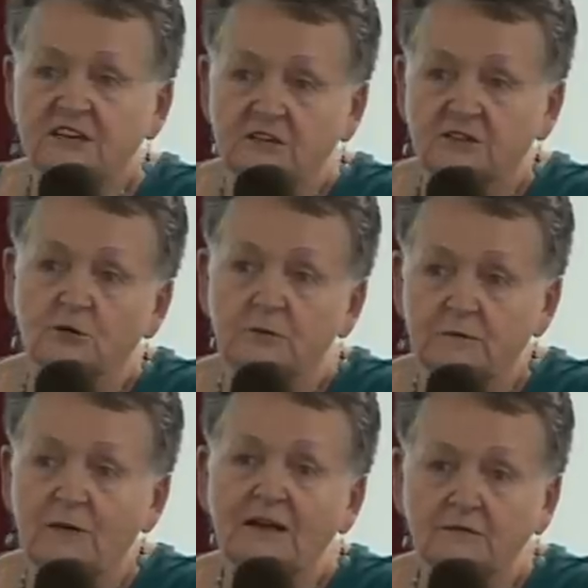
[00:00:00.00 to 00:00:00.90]

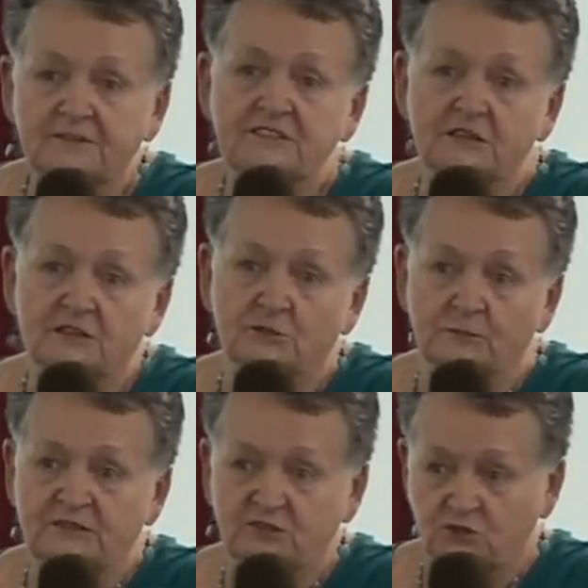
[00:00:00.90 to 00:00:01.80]
physiotherapy, male
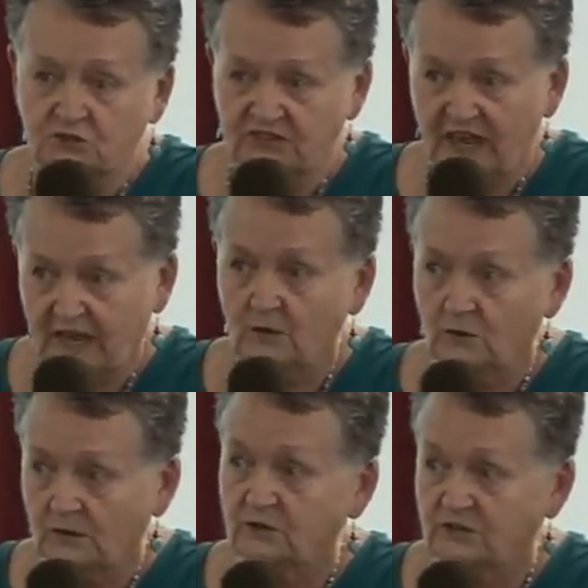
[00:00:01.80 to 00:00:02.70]
physiotherapy students, how
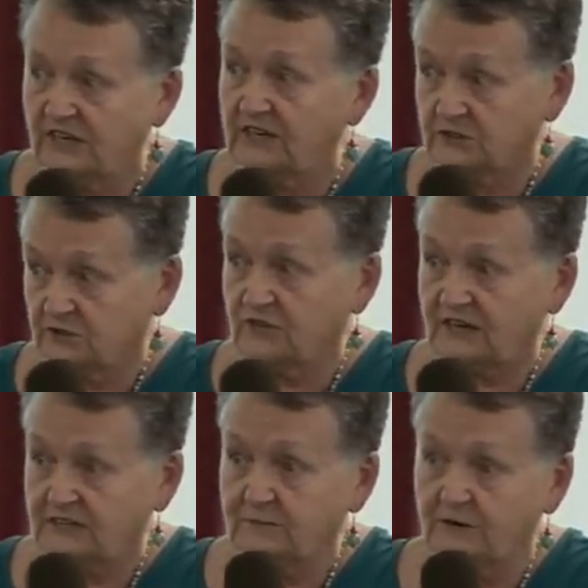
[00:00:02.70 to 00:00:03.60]
well could they
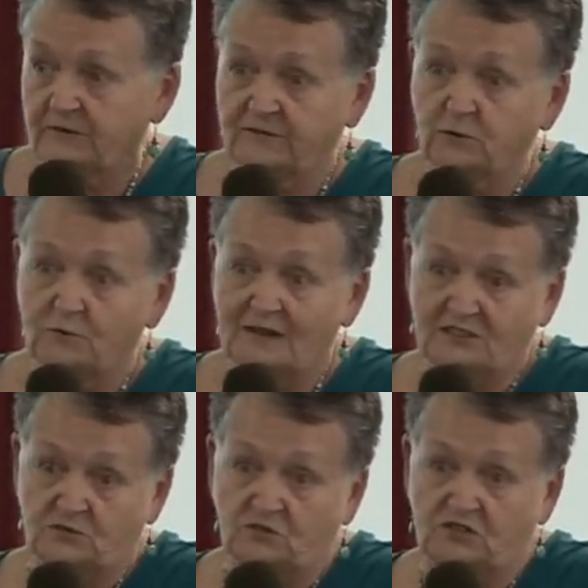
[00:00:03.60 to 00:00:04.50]
contract their pelvic floor
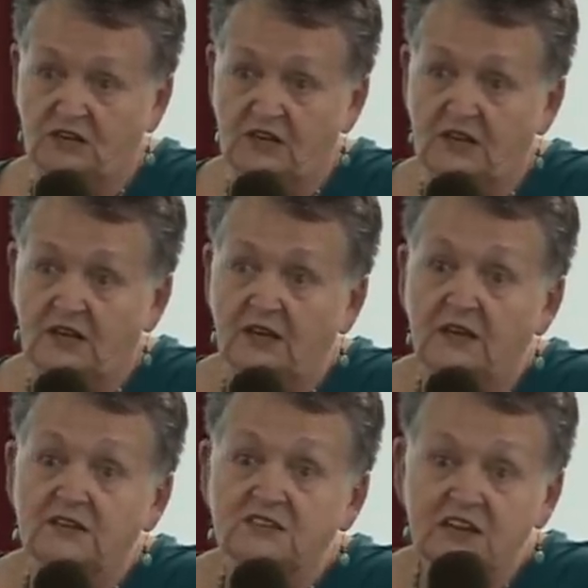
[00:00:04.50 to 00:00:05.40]
muscles.
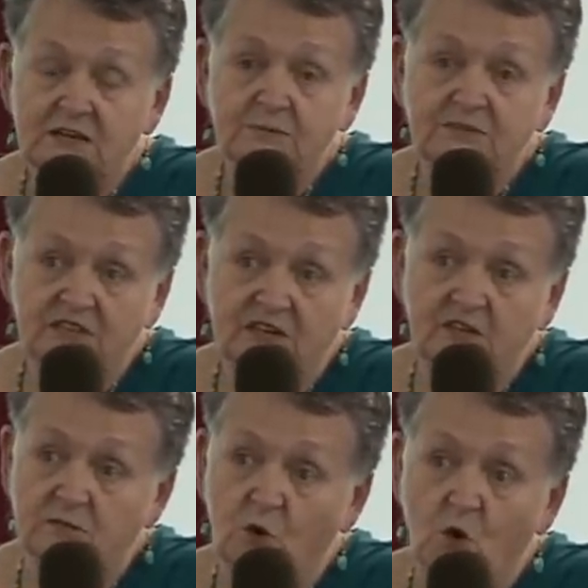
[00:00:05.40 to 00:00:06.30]
ten
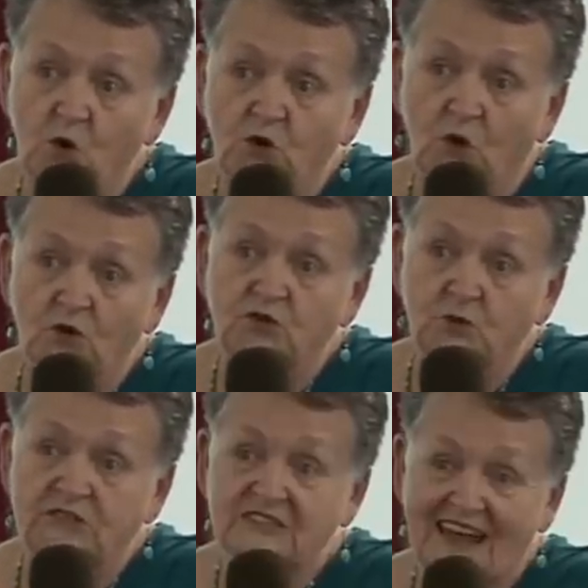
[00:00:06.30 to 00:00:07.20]
percent of them could not
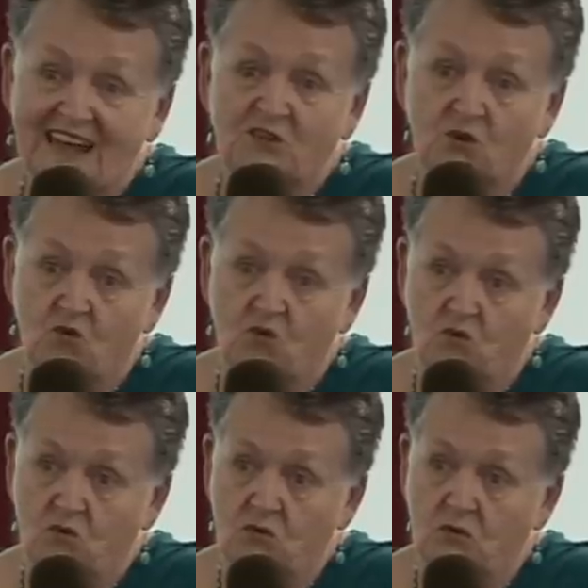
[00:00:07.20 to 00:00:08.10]
do it at
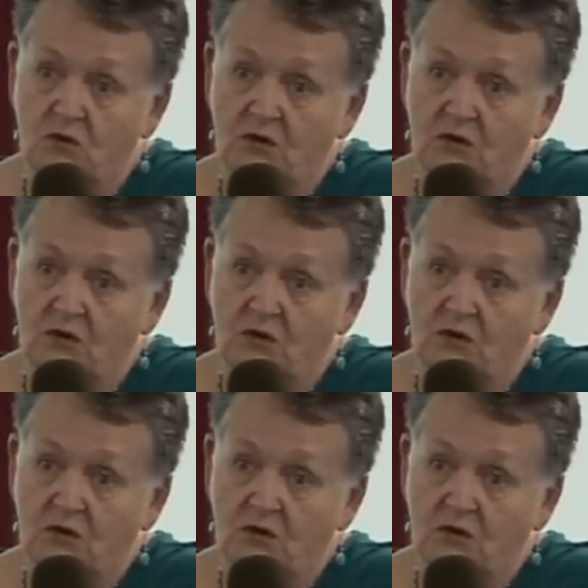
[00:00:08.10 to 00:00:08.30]
all.